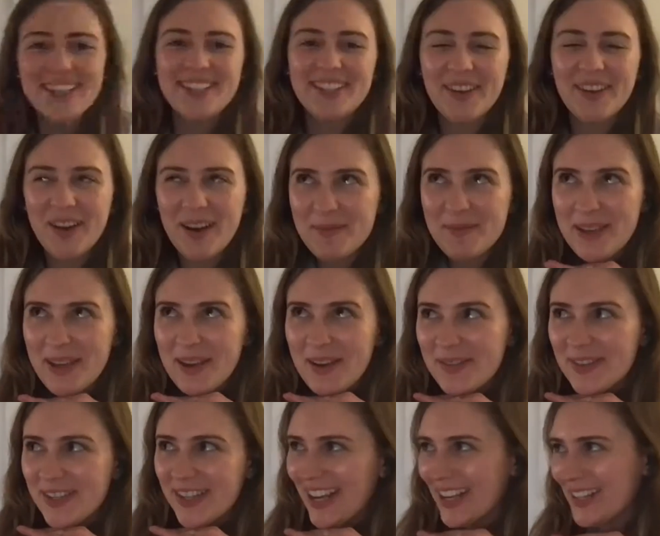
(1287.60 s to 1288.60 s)
so I'll be
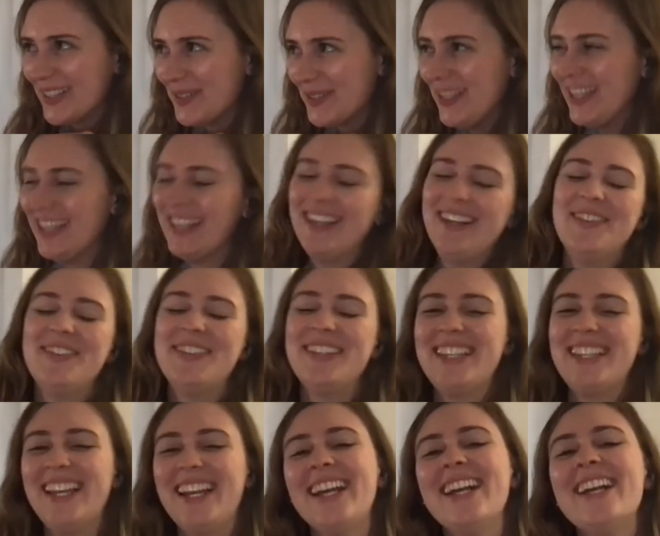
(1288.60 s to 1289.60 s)
over next week. No, just
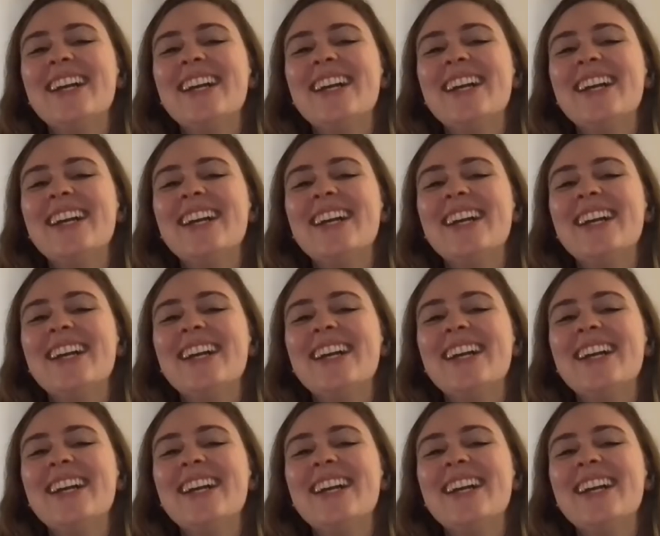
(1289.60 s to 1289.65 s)
kidding.